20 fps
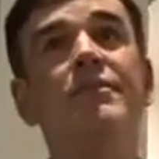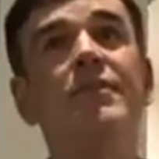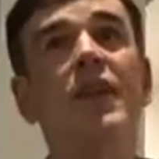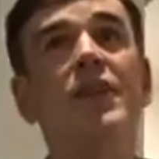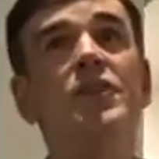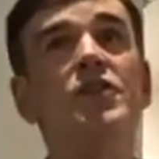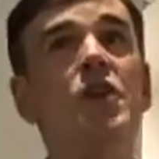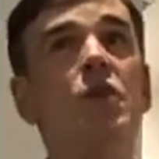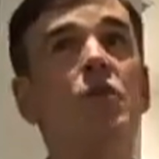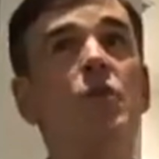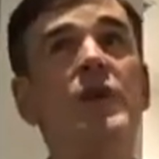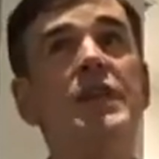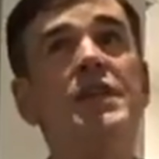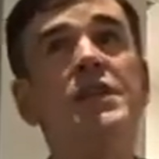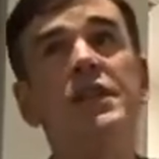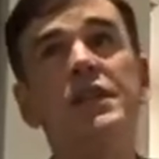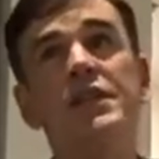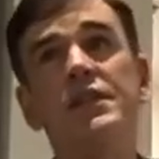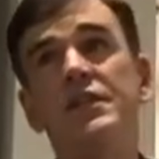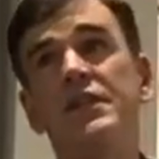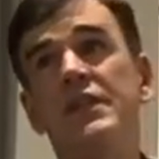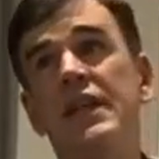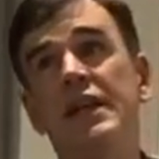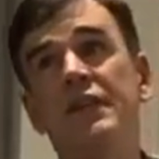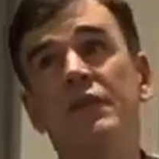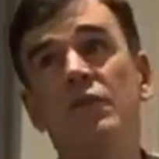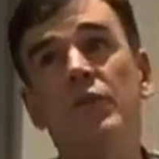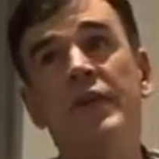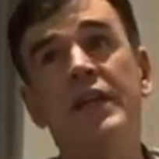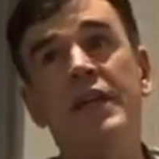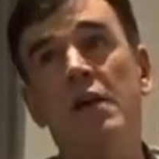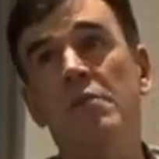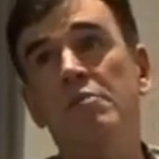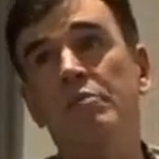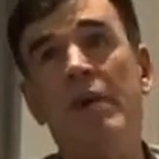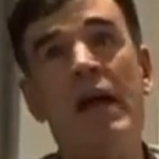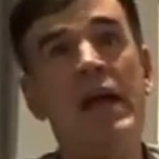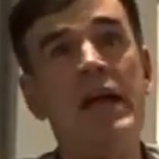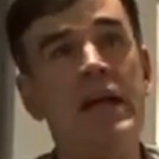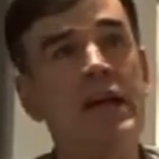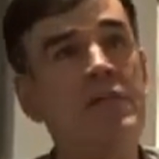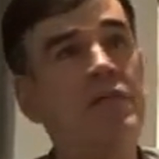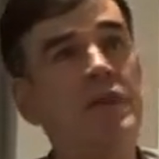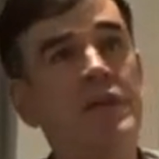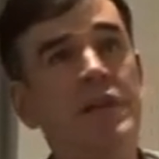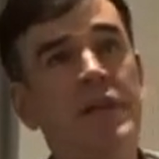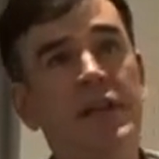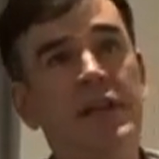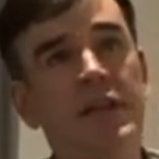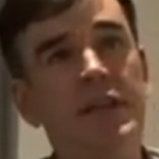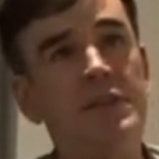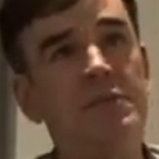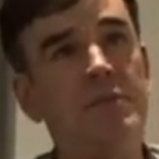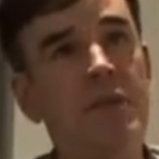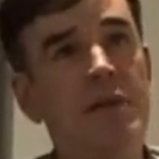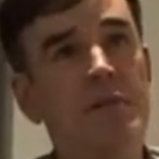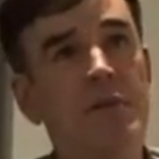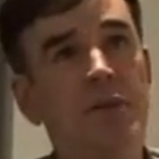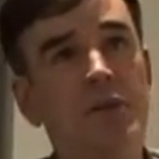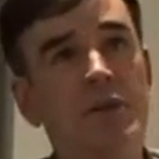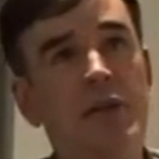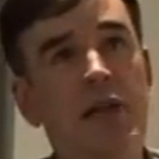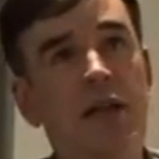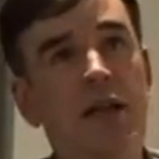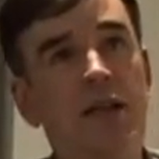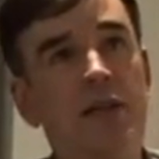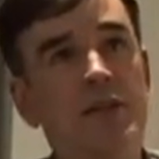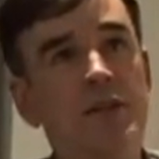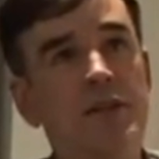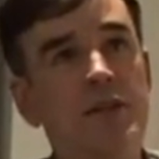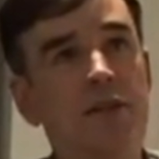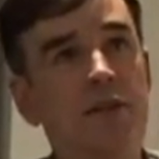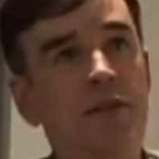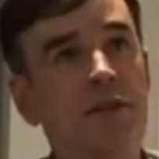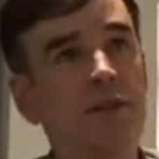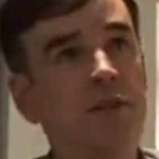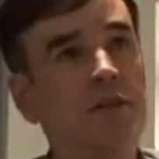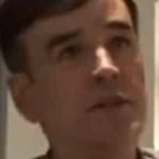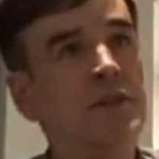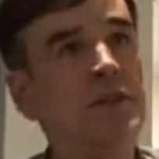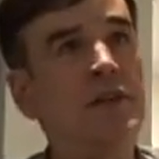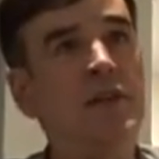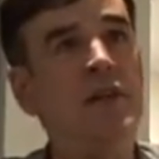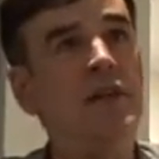So we just said, we obey everything these people tell us, because